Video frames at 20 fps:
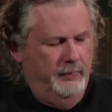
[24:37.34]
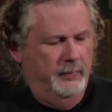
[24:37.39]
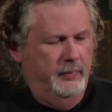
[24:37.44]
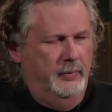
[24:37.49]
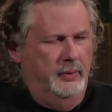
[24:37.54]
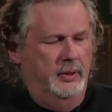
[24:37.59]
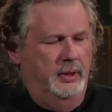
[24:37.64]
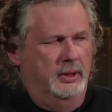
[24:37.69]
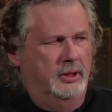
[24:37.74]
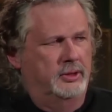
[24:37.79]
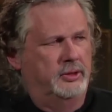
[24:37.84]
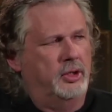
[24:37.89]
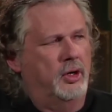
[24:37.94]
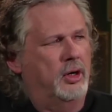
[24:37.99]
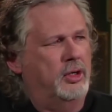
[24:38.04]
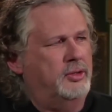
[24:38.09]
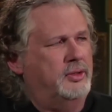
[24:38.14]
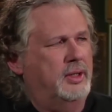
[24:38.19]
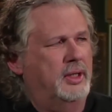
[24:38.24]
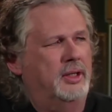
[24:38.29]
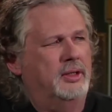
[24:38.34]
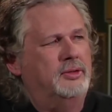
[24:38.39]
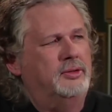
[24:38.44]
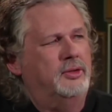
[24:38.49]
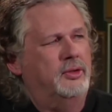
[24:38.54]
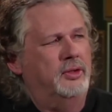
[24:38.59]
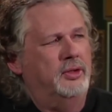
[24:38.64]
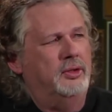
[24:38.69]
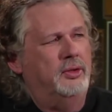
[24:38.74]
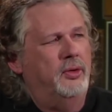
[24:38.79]
the guitar sounds
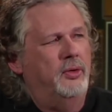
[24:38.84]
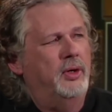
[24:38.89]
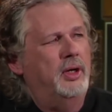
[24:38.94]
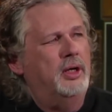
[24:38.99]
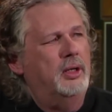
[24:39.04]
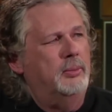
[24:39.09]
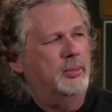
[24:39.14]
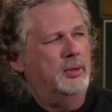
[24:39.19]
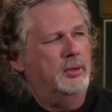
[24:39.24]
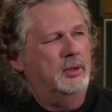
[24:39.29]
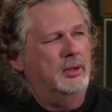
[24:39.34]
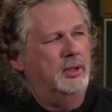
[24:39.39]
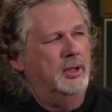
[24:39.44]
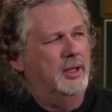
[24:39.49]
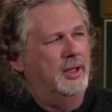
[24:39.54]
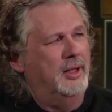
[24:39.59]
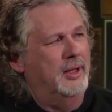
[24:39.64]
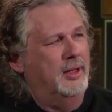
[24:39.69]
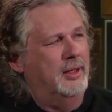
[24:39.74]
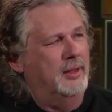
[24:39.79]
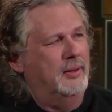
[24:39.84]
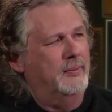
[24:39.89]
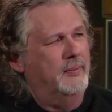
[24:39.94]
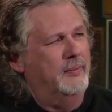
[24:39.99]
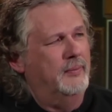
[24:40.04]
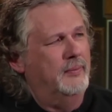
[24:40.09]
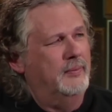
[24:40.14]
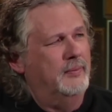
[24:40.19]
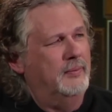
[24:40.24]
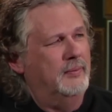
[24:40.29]
are incredible. Uh,
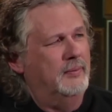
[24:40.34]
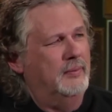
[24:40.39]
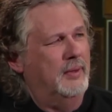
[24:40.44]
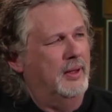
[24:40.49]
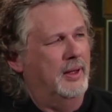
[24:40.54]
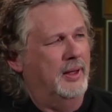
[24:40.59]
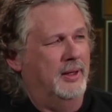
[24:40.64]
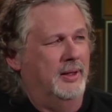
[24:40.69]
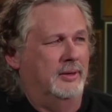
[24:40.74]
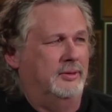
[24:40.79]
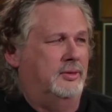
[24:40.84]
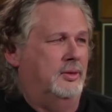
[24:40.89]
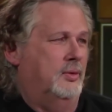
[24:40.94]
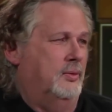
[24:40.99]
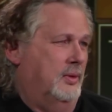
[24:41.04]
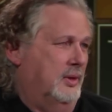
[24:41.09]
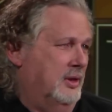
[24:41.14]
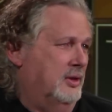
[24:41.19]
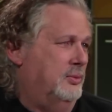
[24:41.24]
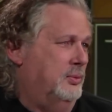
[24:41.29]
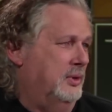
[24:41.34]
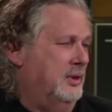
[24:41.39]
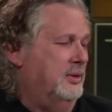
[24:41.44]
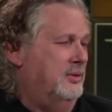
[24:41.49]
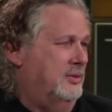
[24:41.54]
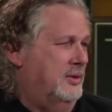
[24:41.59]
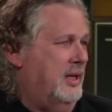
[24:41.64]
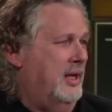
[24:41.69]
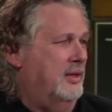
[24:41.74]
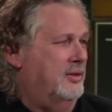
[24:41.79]
so I guess we could
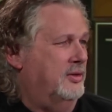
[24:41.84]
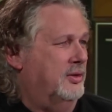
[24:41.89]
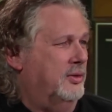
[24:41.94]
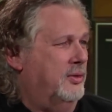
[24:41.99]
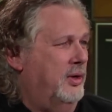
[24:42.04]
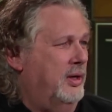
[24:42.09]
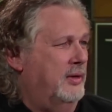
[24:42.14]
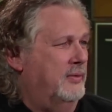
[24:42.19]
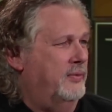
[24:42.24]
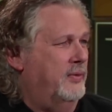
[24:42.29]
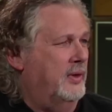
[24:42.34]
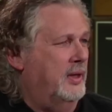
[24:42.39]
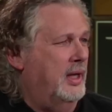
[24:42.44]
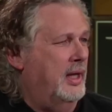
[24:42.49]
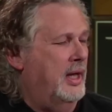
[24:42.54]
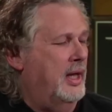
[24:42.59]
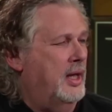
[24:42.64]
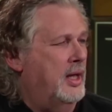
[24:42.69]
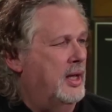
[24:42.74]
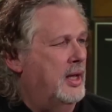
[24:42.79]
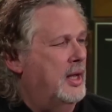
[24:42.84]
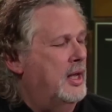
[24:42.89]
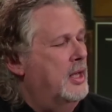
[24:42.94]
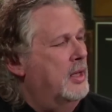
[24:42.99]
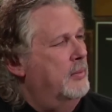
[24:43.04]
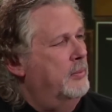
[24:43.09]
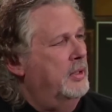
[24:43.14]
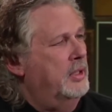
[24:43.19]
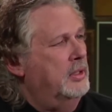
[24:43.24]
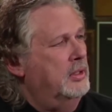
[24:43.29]
slash the credit for that.
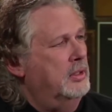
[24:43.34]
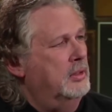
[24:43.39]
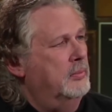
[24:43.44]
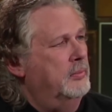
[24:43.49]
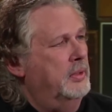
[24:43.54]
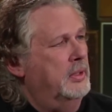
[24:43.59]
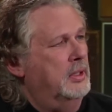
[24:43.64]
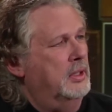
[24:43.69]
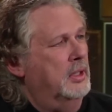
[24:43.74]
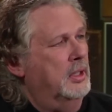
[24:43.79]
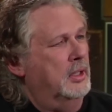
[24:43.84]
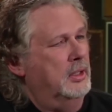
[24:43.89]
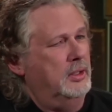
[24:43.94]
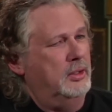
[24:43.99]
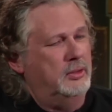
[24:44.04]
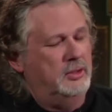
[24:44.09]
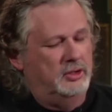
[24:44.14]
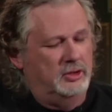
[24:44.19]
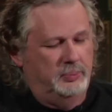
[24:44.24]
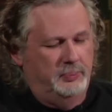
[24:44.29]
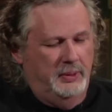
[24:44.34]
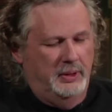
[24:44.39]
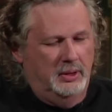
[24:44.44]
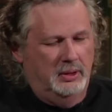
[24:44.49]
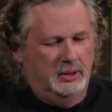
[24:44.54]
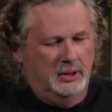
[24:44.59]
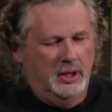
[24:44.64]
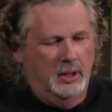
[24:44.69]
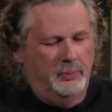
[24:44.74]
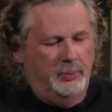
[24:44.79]
But sure, yeah. But you
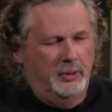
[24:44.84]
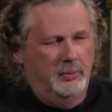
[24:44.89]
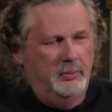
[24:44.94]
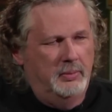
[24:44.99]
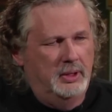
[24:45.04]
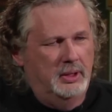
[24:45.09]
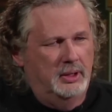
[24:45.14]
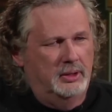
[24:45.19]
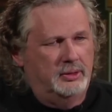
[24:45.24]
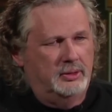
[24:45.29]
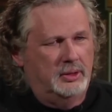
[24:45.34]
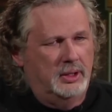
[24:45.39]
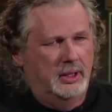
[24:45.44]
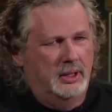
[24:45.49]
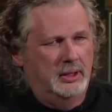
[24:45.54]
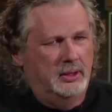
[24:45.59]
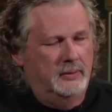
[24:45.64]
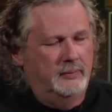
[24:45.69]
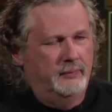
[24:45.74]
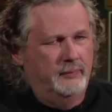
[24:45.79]
dispelled a couple of myths like